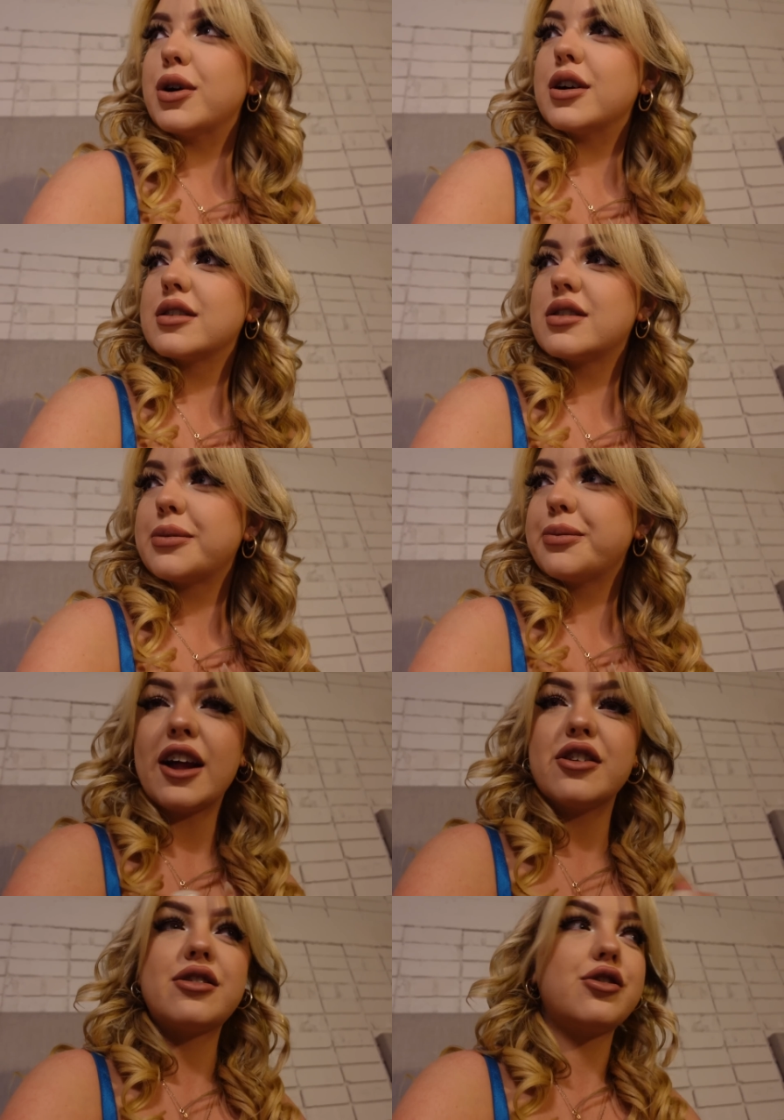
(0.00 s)
works.
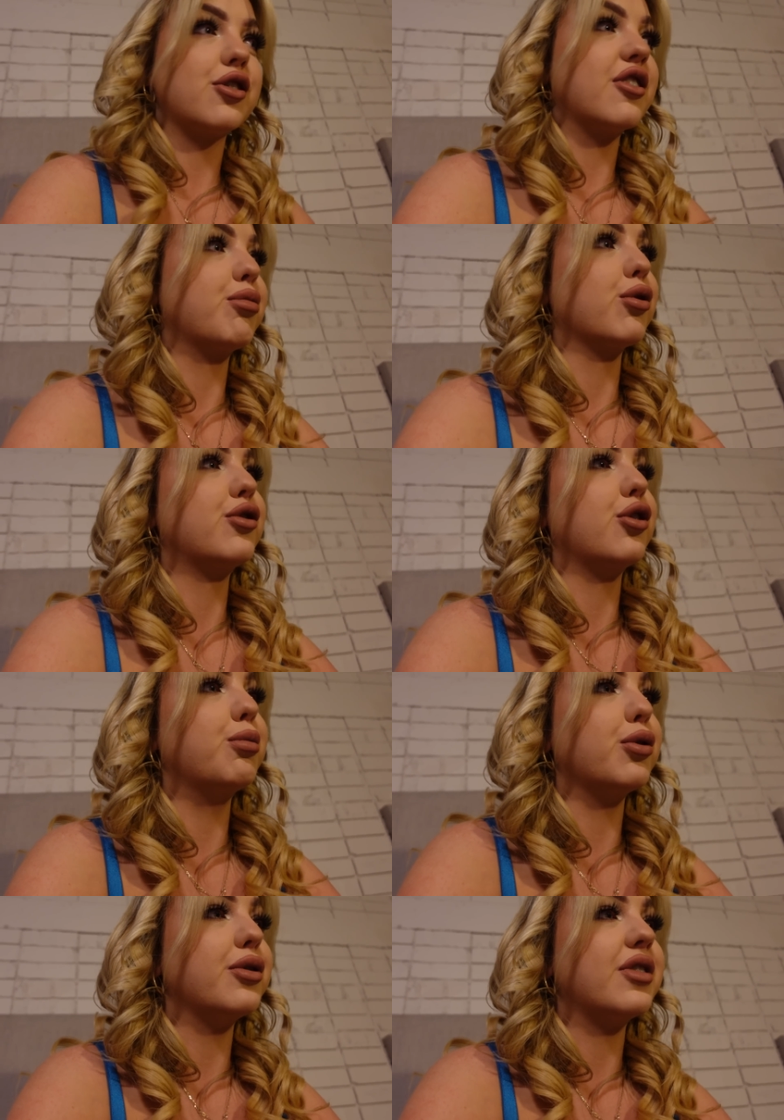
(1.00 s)
I just shouldn't have brought two
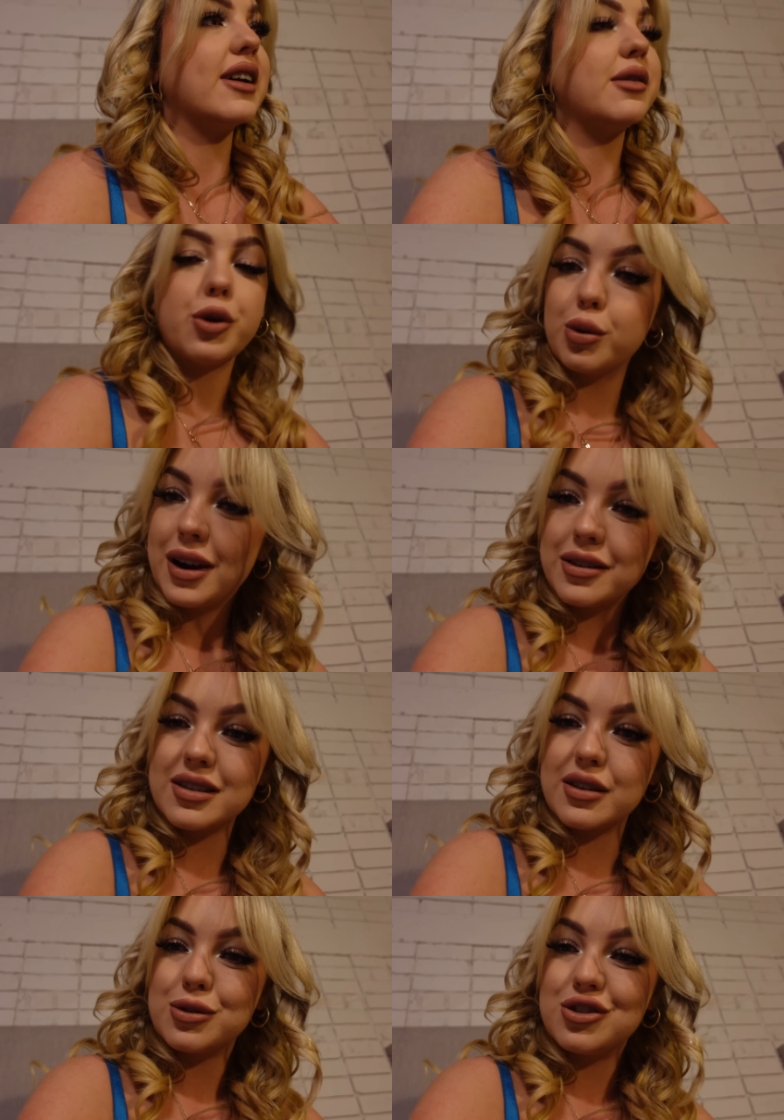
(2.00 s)
blue sets, but all my other
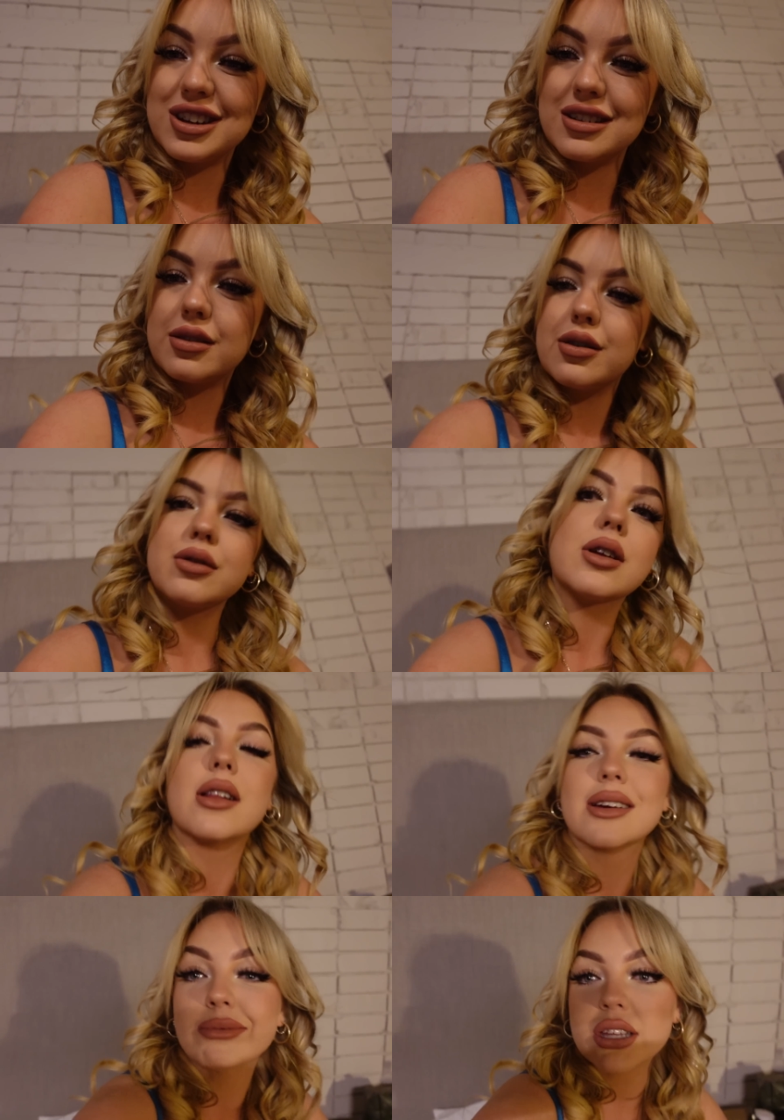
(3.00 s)
sets were shit, so I was
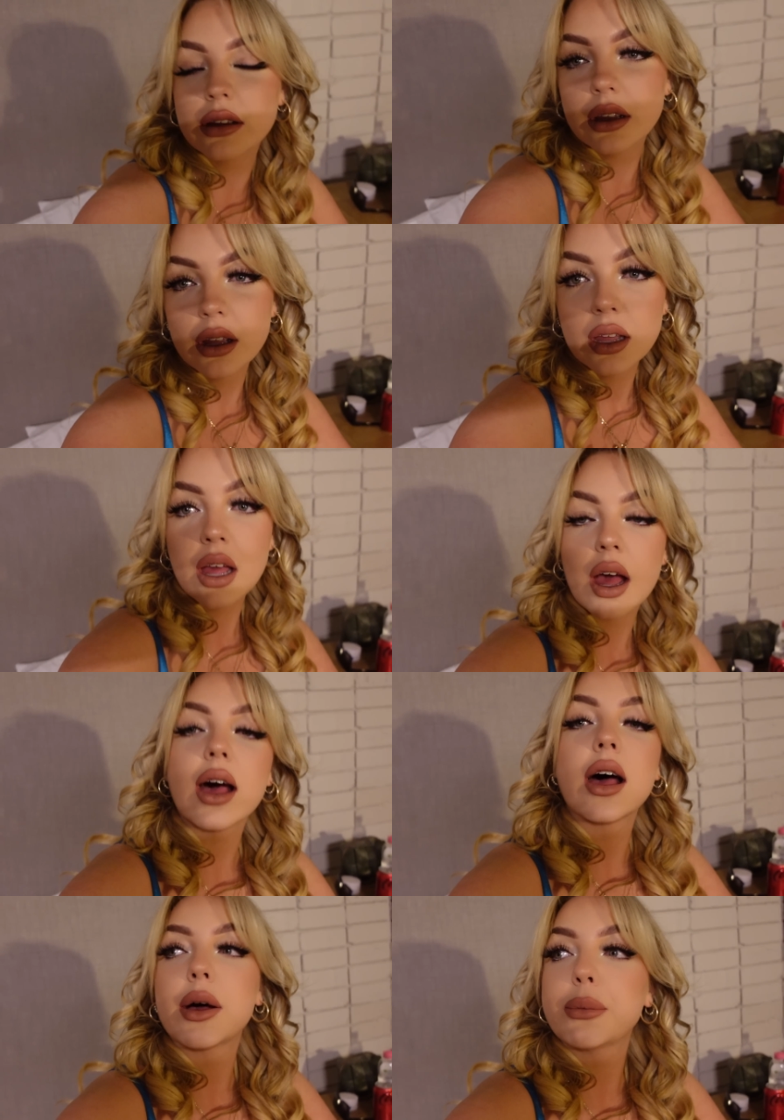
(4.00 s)
kind of like,
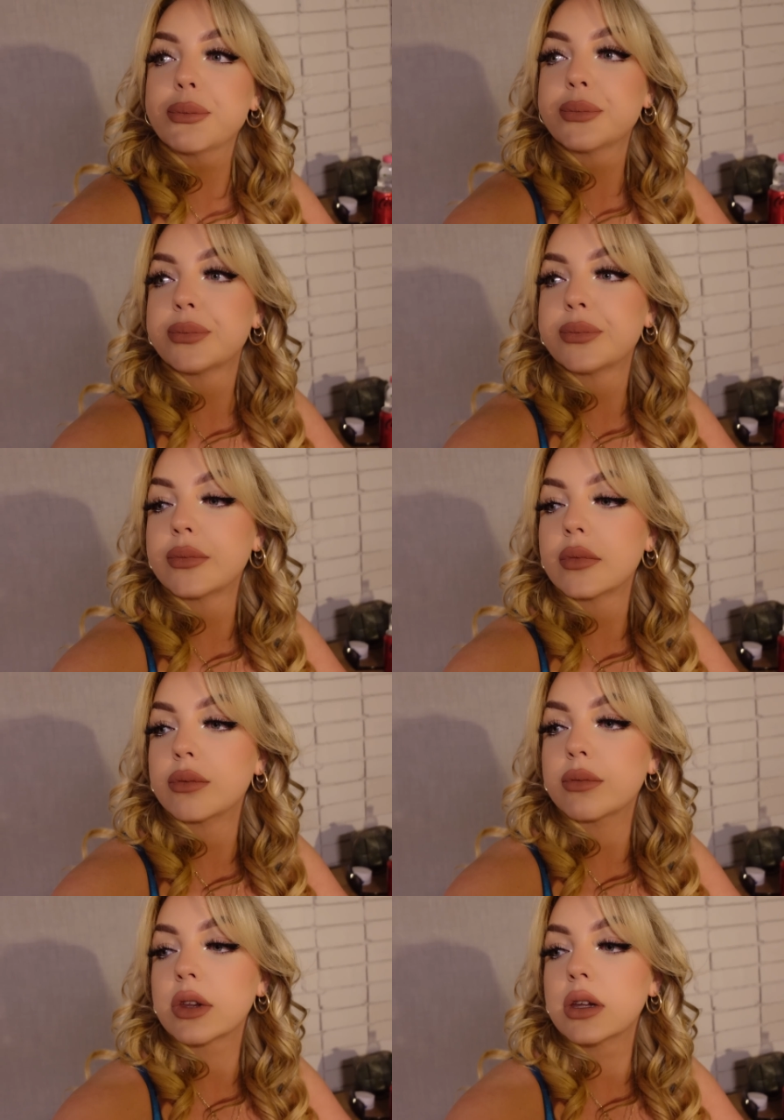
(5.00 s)
nah. Um,
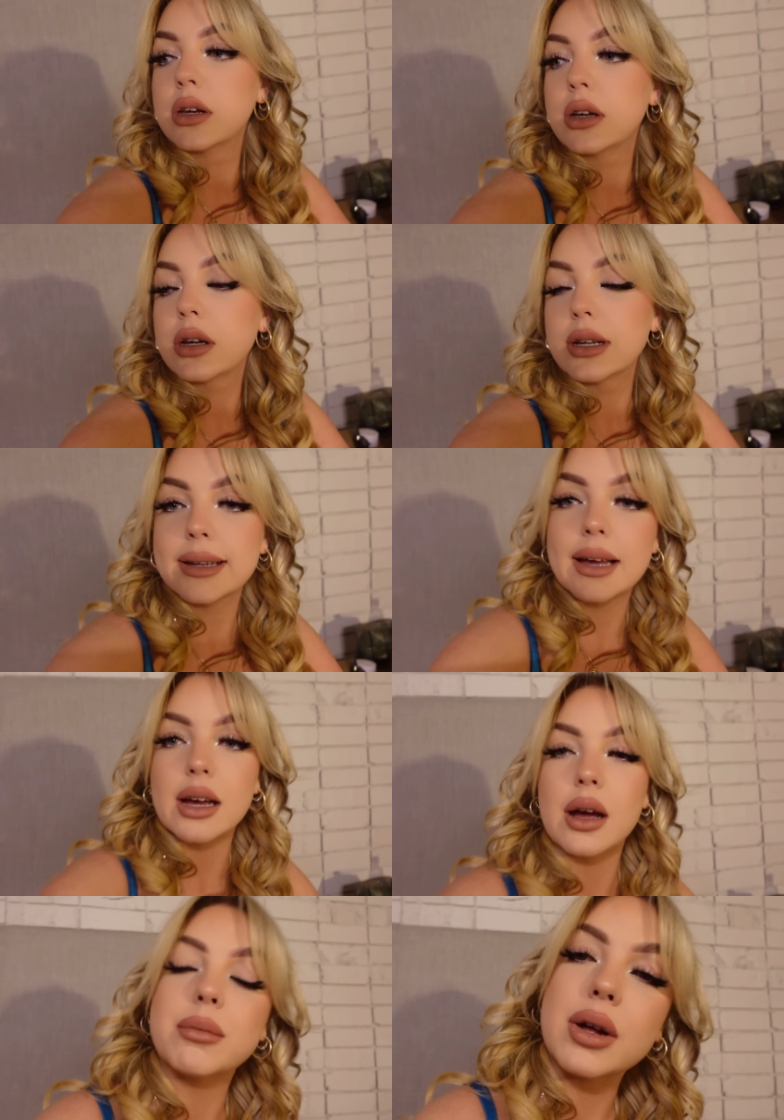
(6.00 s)

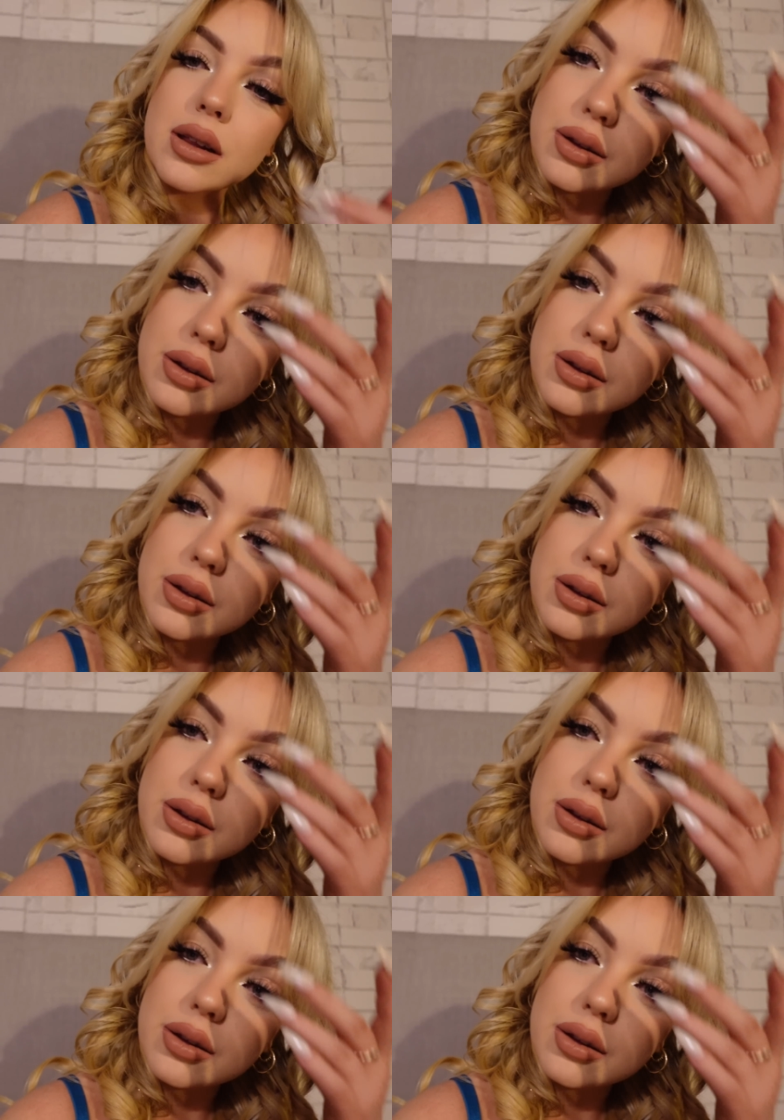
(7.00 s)
yeah, I'm a